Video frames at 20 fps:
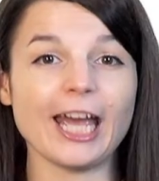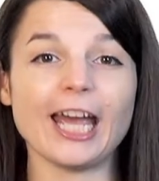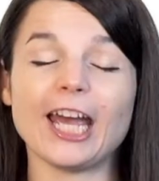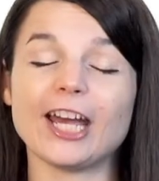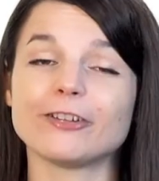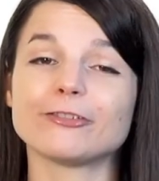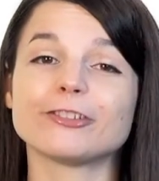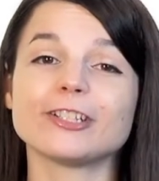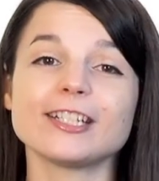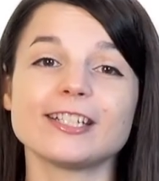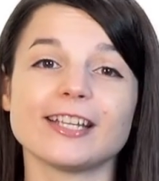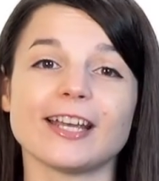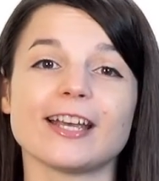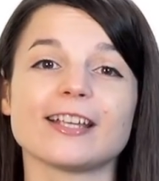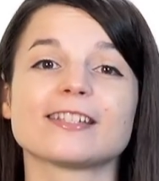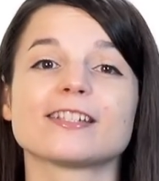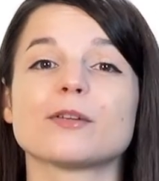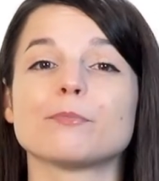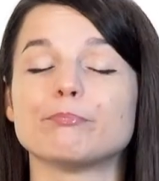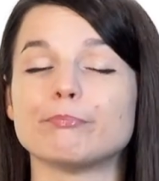every
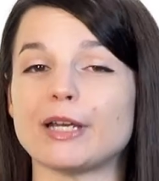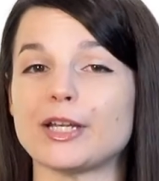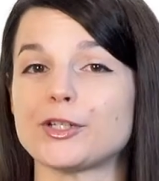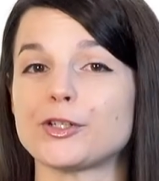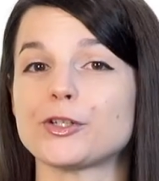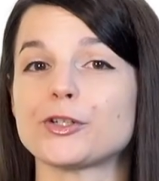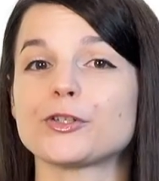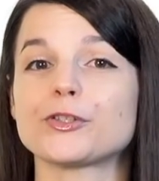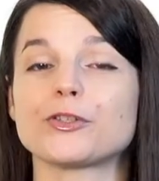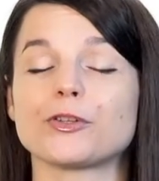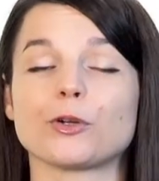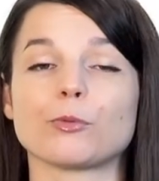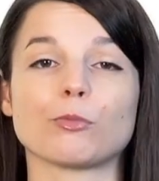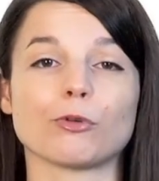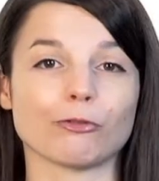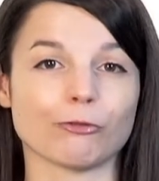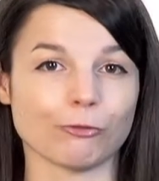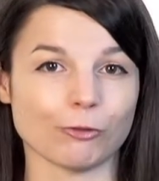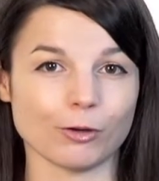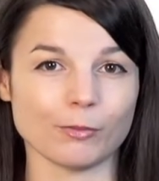test measures your
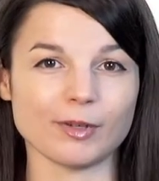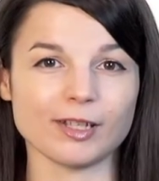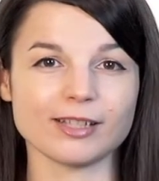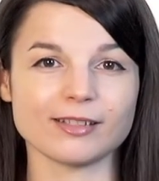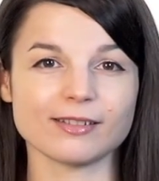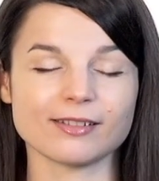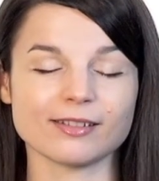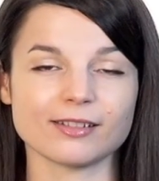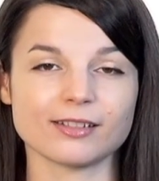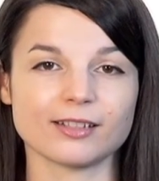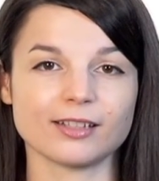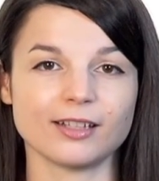performance.